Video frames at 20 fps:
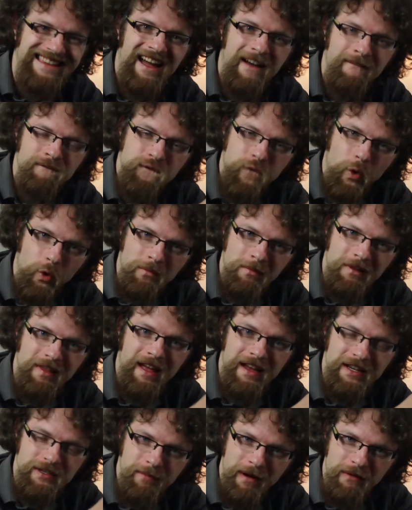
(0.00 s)
a
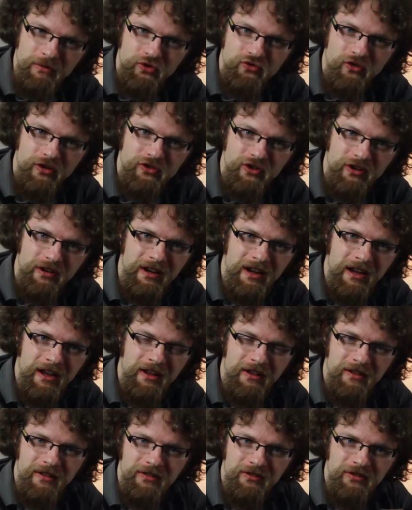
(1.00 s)
formalised power structure.
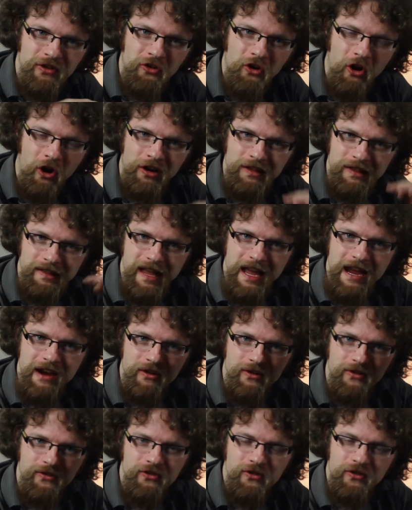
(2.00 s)
There are
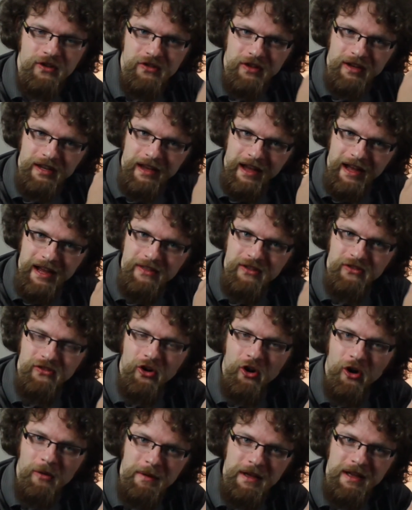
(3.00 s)
layers. There is a guy at the
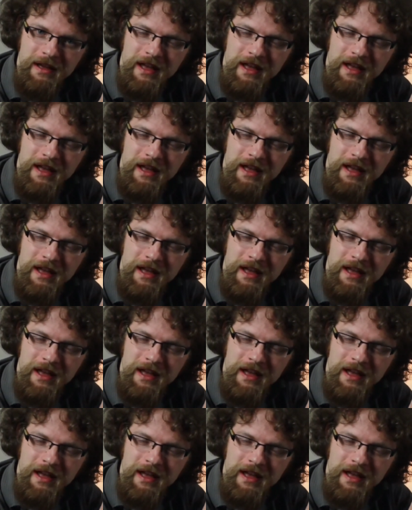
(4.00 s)
top,